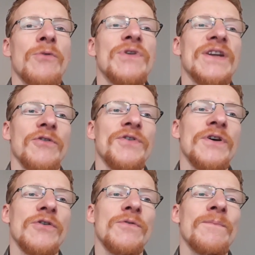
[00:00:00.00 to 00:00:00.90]
We don't
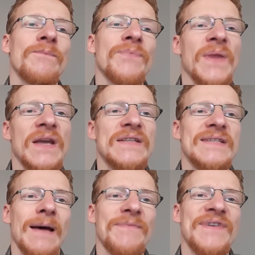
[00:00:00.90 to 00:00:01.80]
know. It's
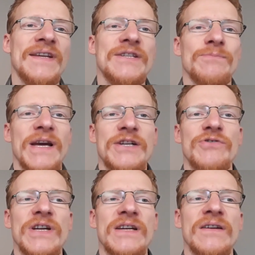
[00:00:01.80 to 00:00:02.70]
something
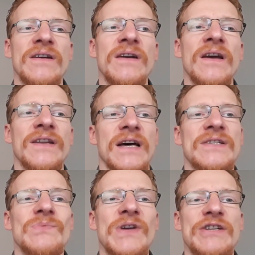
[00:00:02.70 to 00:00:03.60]
symmetric and
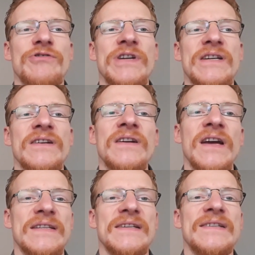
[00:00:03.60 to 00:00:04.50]
asymmetric
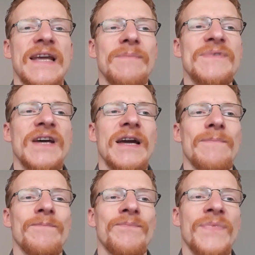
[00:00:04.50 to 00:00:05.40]
at the same time.